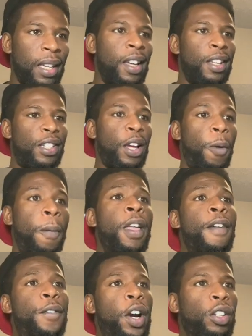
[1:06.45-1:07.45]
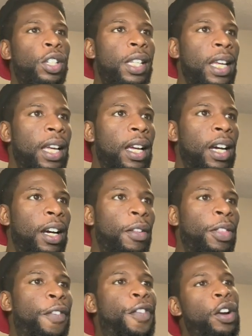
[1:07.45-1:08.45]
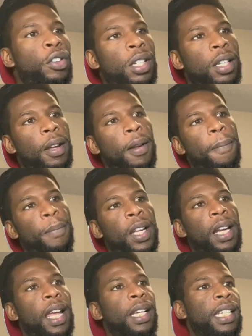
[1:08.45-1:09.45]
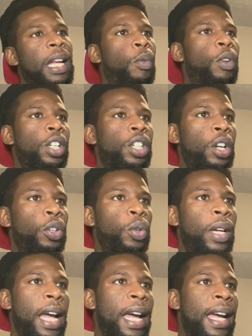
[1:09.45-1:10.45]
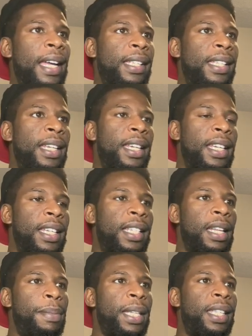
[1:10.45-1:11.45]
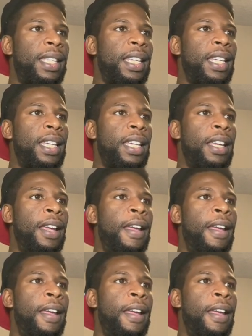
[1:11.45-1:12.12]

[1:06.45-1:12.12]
So first, the first collection I want to show you guys is, let me see,